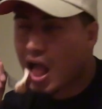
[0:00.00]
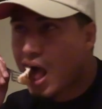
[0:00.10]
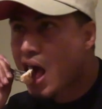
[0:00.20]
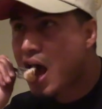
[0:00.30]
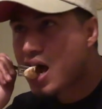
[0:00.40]
you
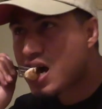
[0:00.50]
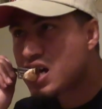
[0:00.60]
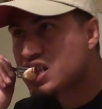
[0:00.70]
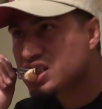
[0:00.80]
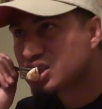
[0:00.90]
didn't fight,
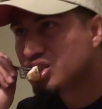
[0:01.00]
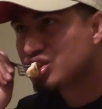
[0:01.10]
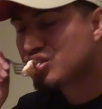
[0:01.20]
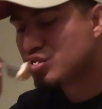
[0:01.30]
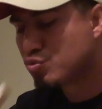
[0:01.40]
which
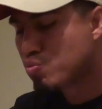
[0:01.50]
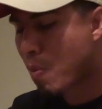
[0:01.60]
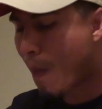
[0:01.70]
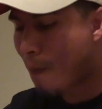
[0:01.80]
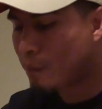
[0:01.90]
would have ended
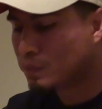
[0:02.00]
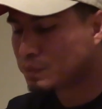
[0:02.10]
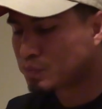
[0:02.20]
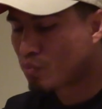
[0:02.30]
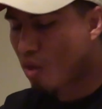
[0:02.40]
anybody else's
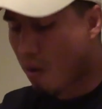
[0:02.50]
career.